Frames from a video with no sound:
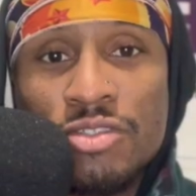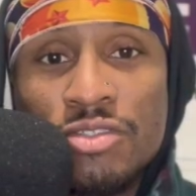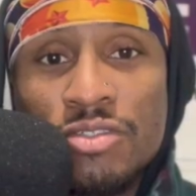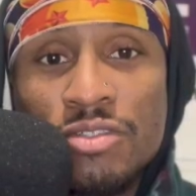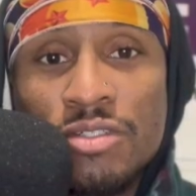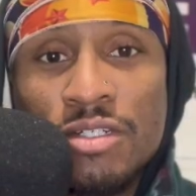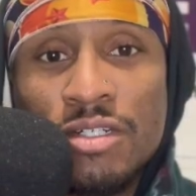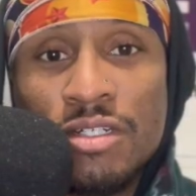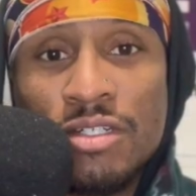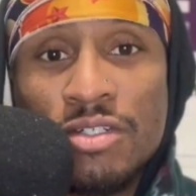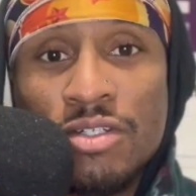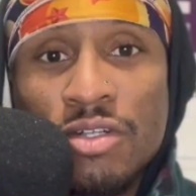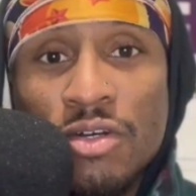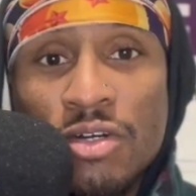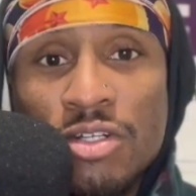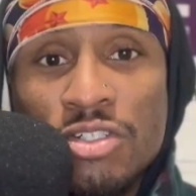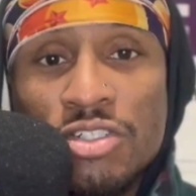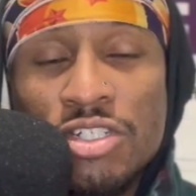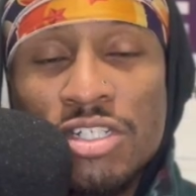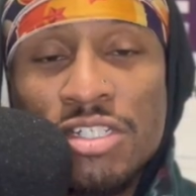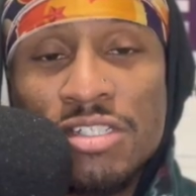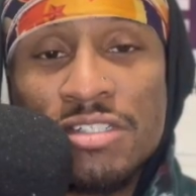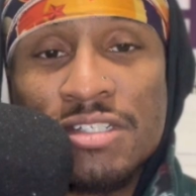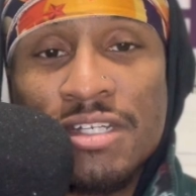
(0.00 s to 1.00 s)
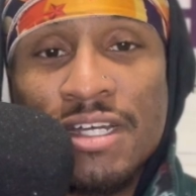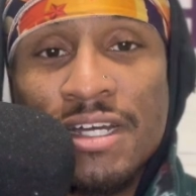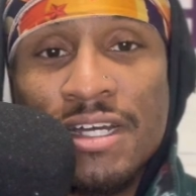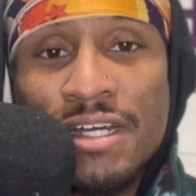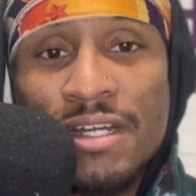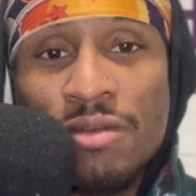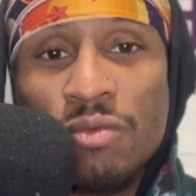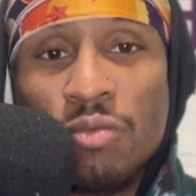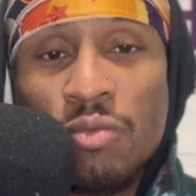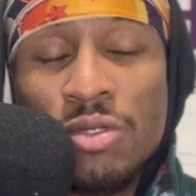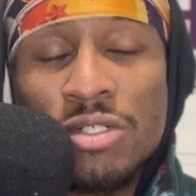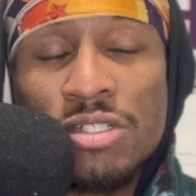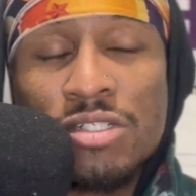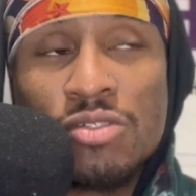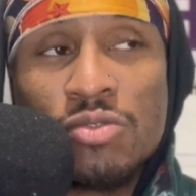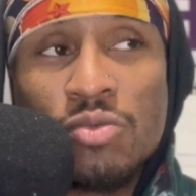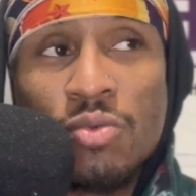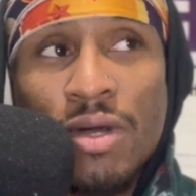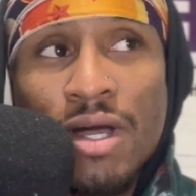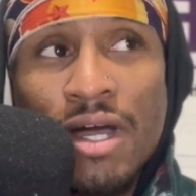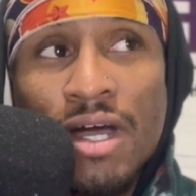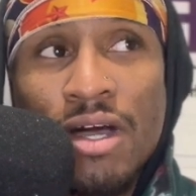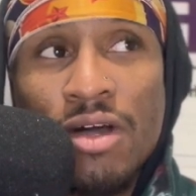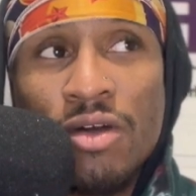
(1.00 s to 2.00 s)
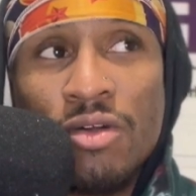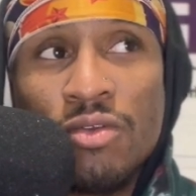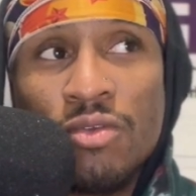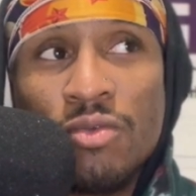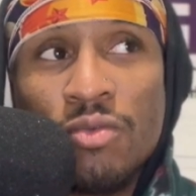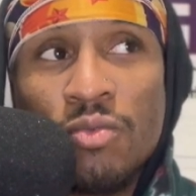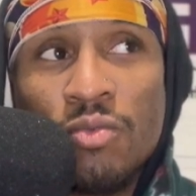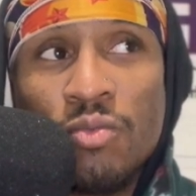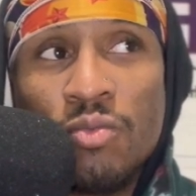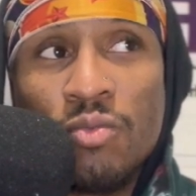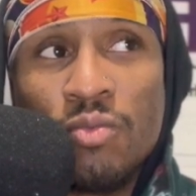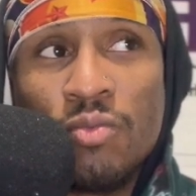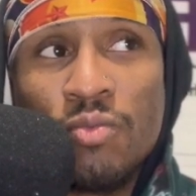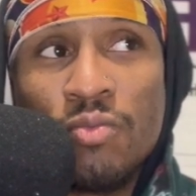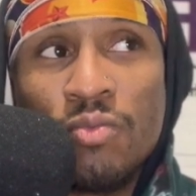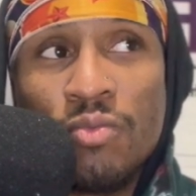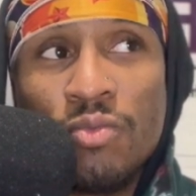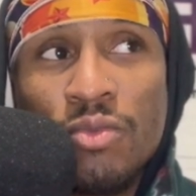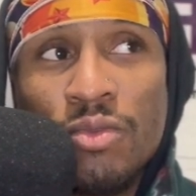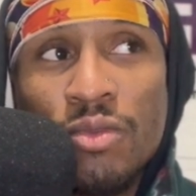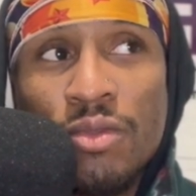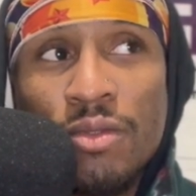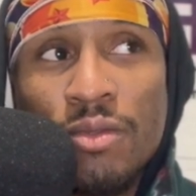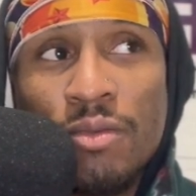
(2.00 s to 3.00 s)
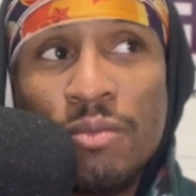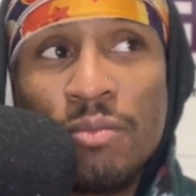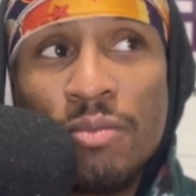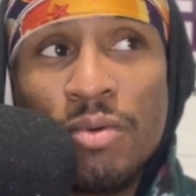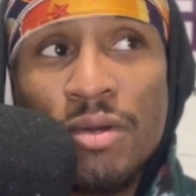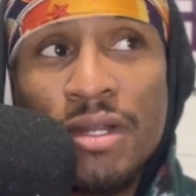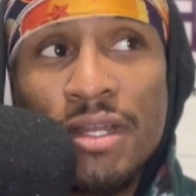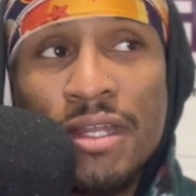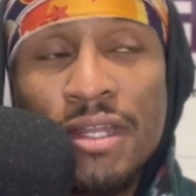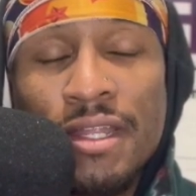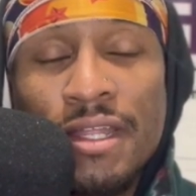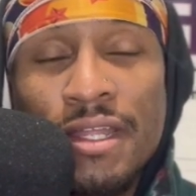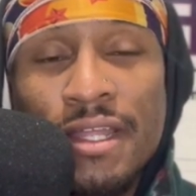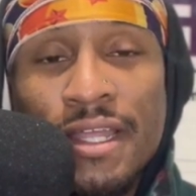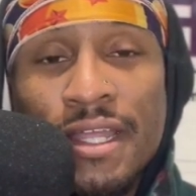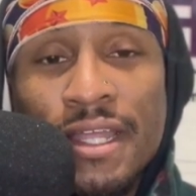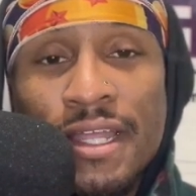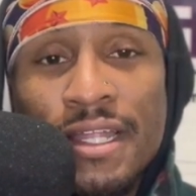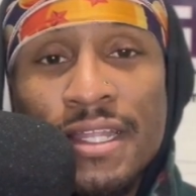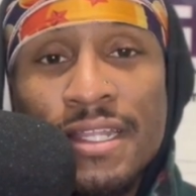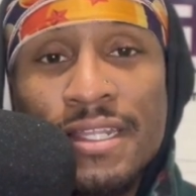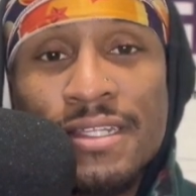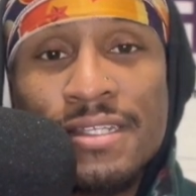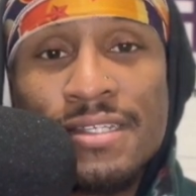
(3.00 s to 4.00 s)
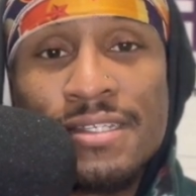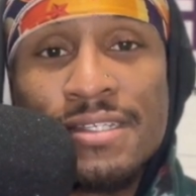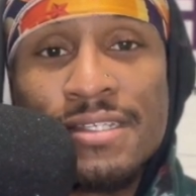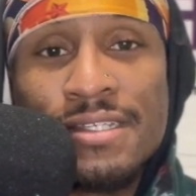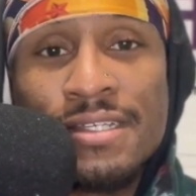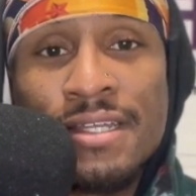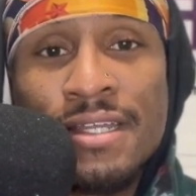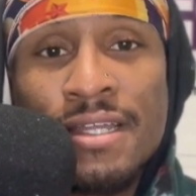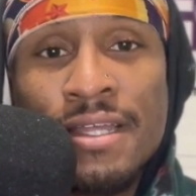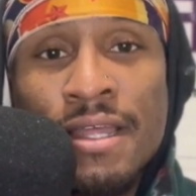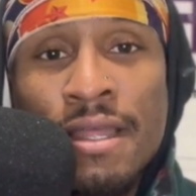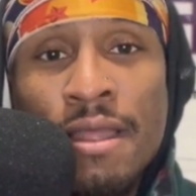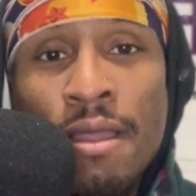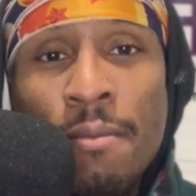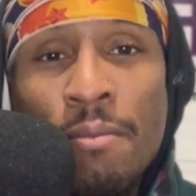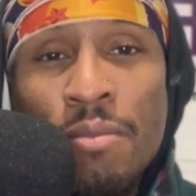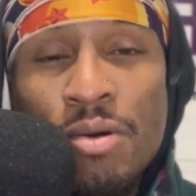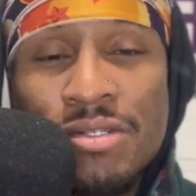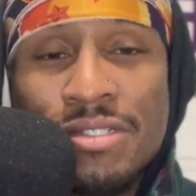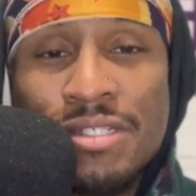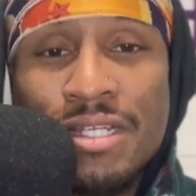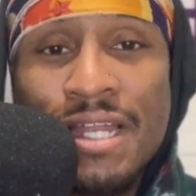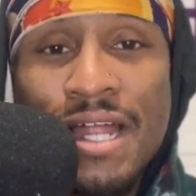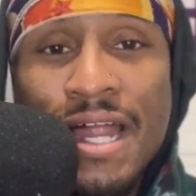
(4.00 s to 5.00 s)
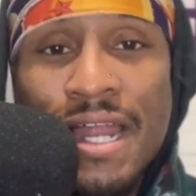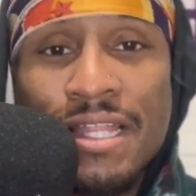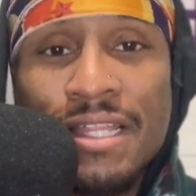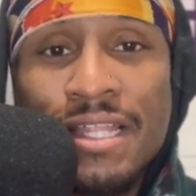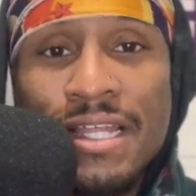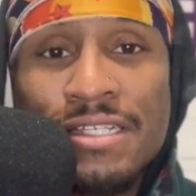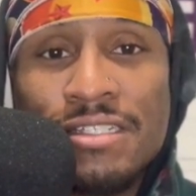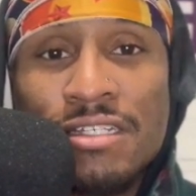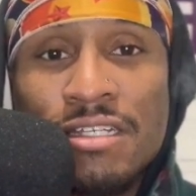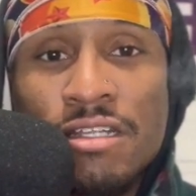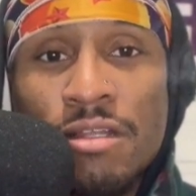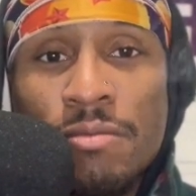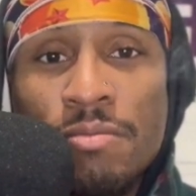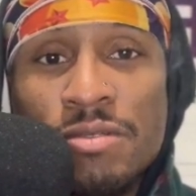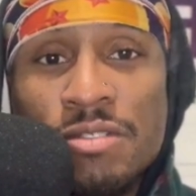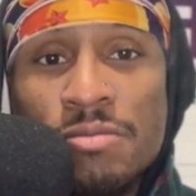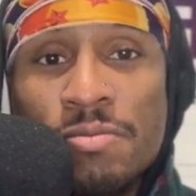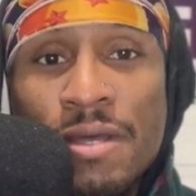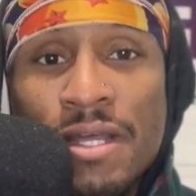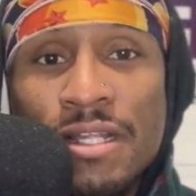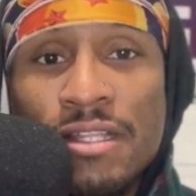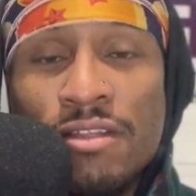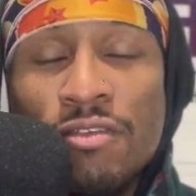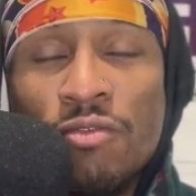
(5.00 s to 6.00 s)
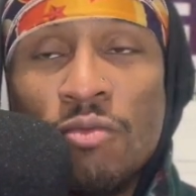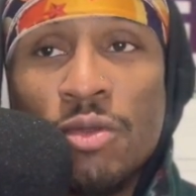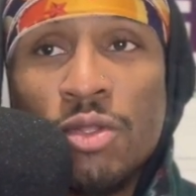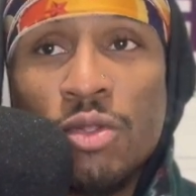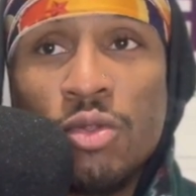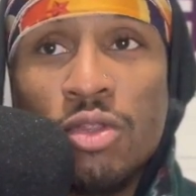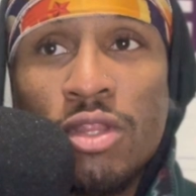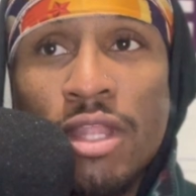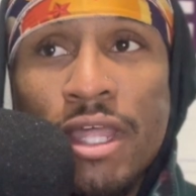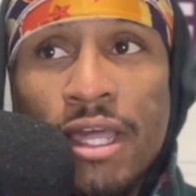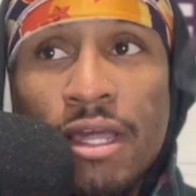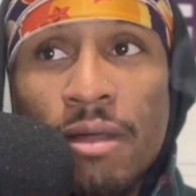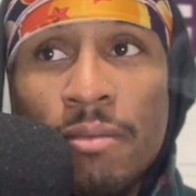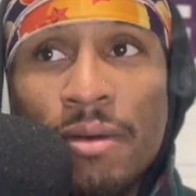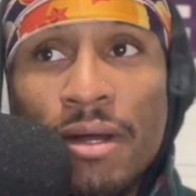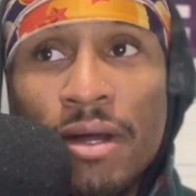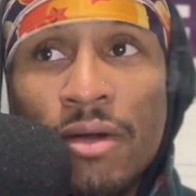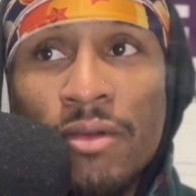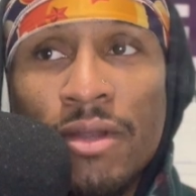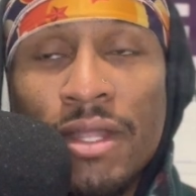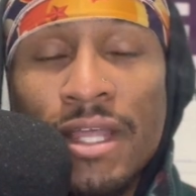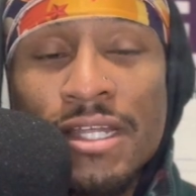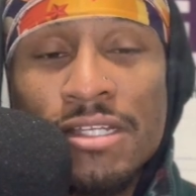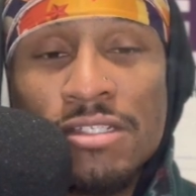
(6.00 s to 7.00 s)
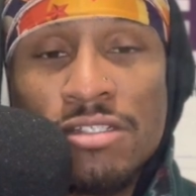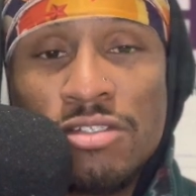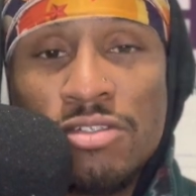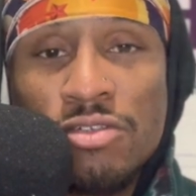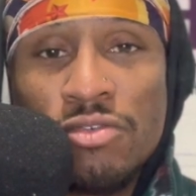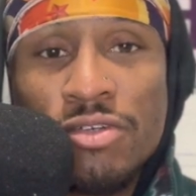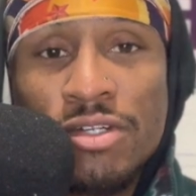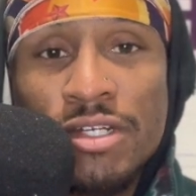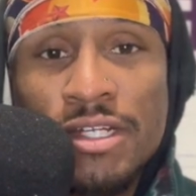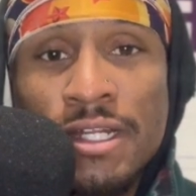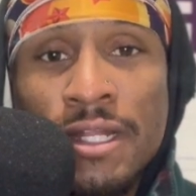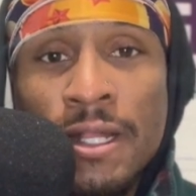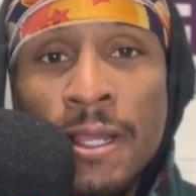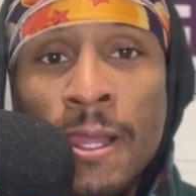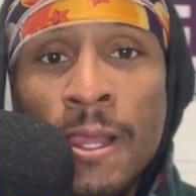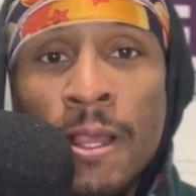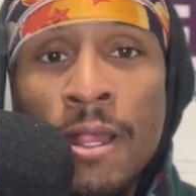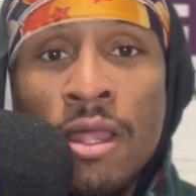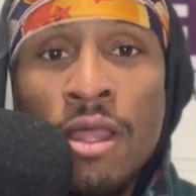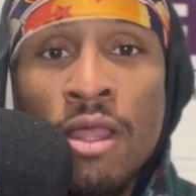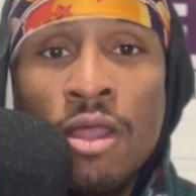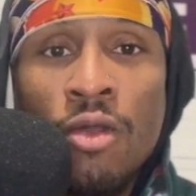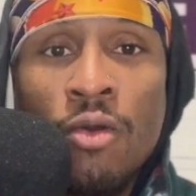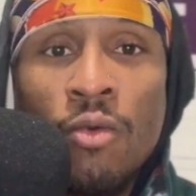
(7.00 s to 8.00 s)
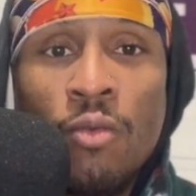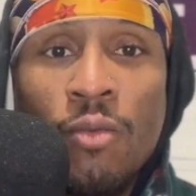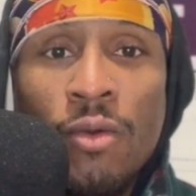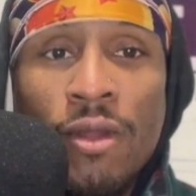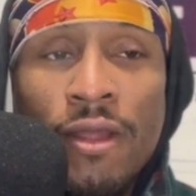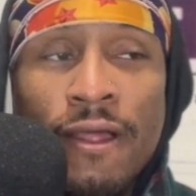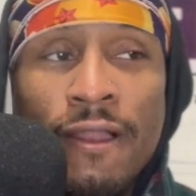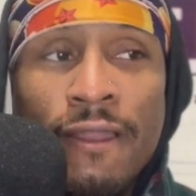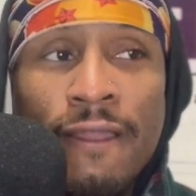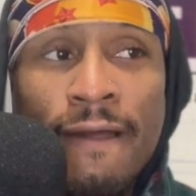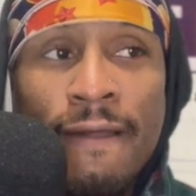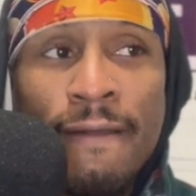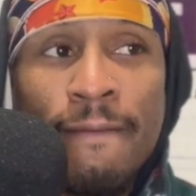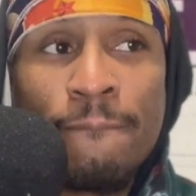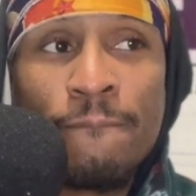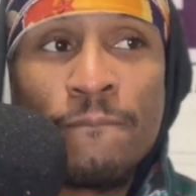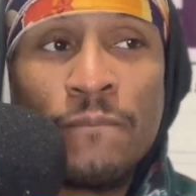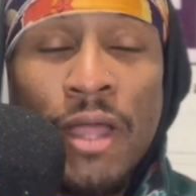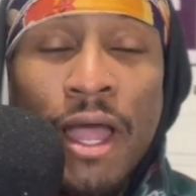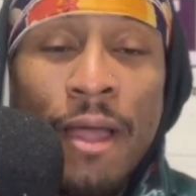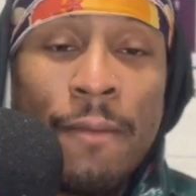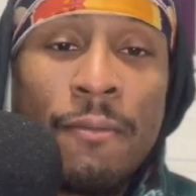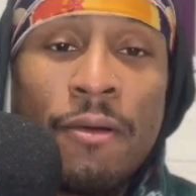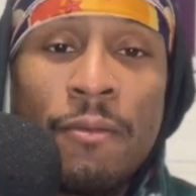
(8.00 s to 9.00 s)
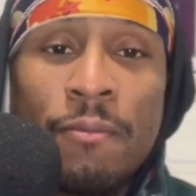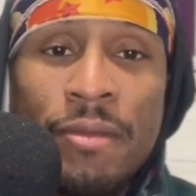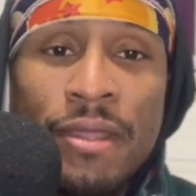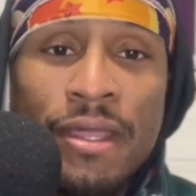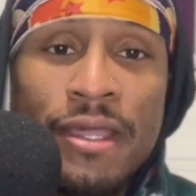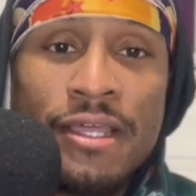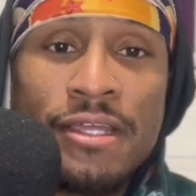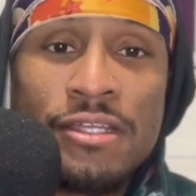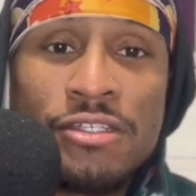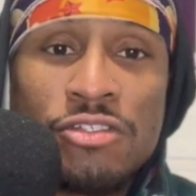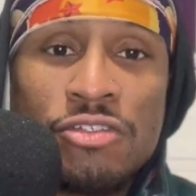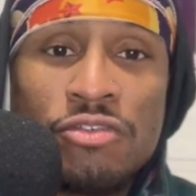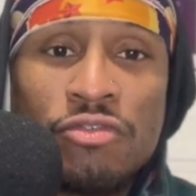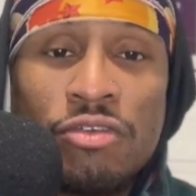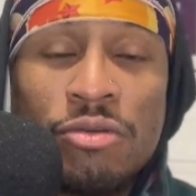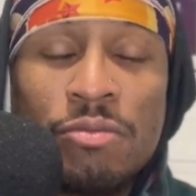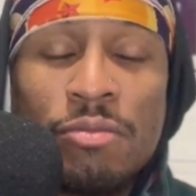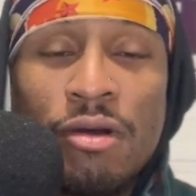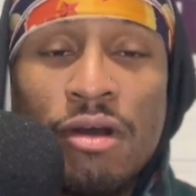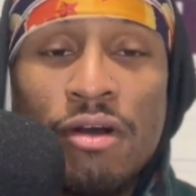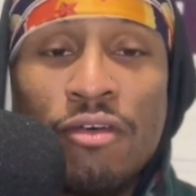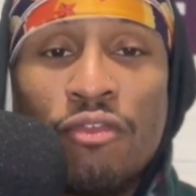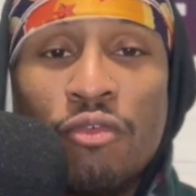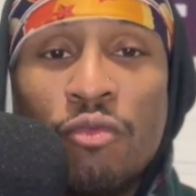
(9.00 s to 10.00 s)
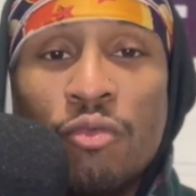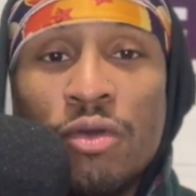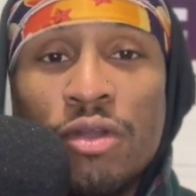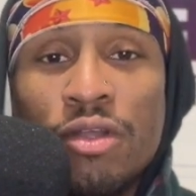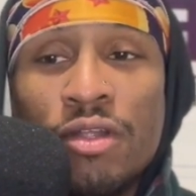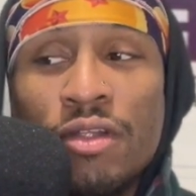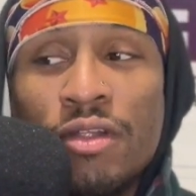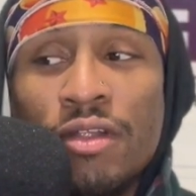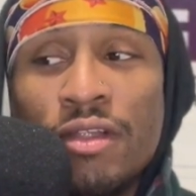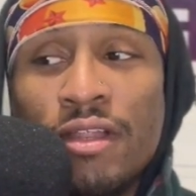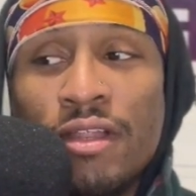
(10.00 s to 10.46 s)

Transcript: a genocide, which is wild. But it puts a lot of things into perspective when you think about history, where, like, I'm a big history buff, with,